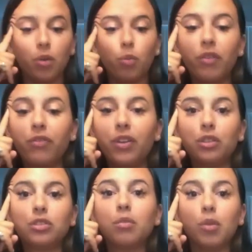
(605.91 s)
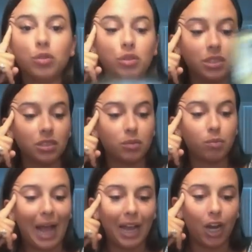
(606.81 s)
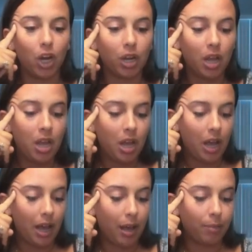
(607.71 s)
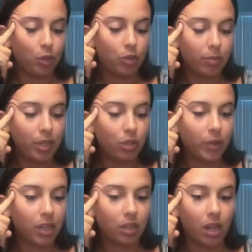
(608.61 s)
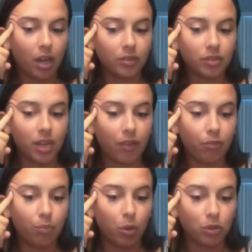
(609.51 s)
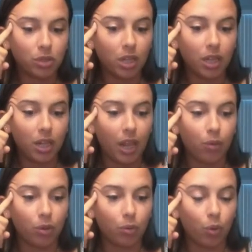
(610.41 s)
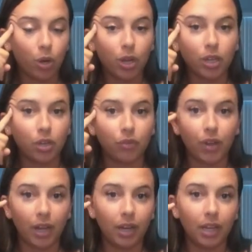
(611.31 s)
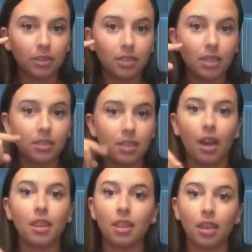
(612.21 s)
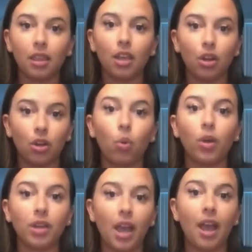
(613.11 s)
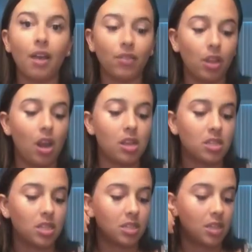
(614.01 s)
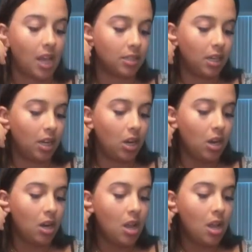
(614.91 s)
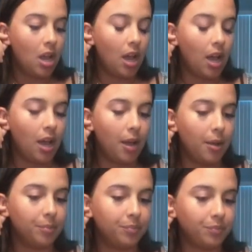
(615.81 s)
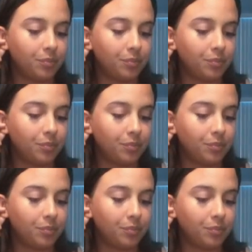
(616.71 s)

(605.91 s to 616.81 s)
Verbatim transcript: what feels the most inspired. Um, you could be doing a lot of stuff personally, like with work and your finances, that I think that you're going to have a lot of success here. Um,